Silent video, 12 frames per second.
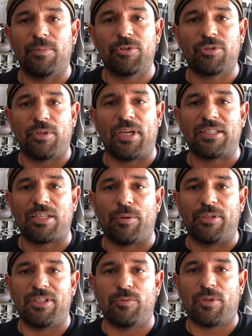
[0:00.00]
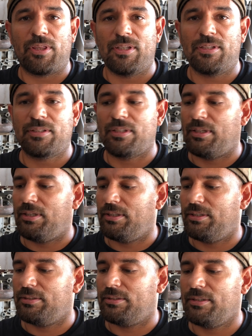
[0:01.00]
me show you guys how I did with this,
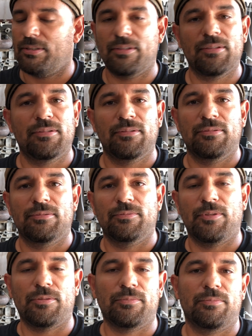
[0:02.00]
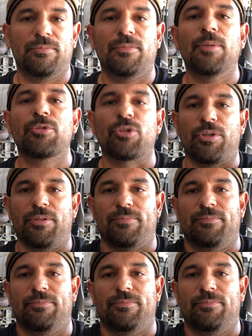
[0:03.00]
and well, let me show you.